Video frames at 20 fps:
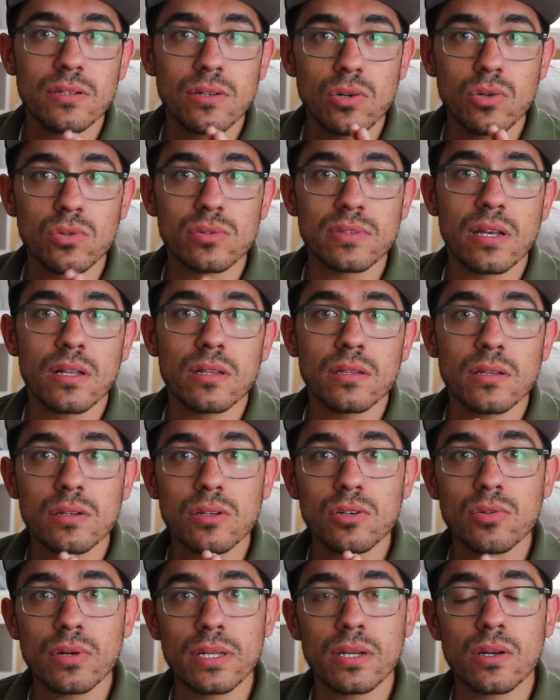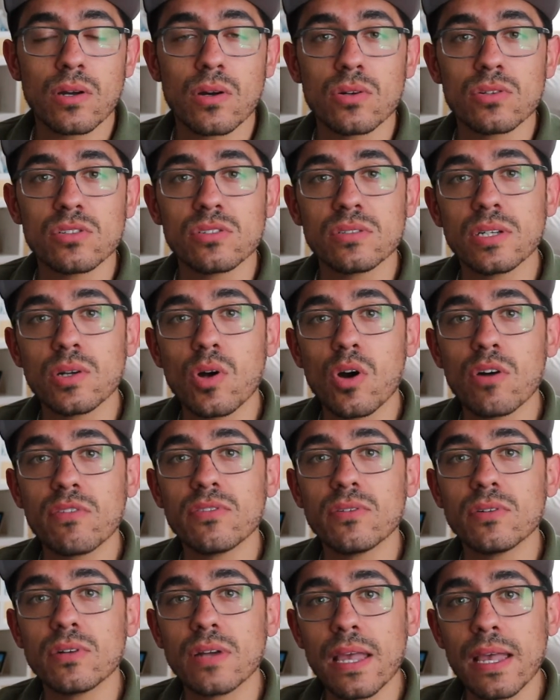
hotel credit cards that offer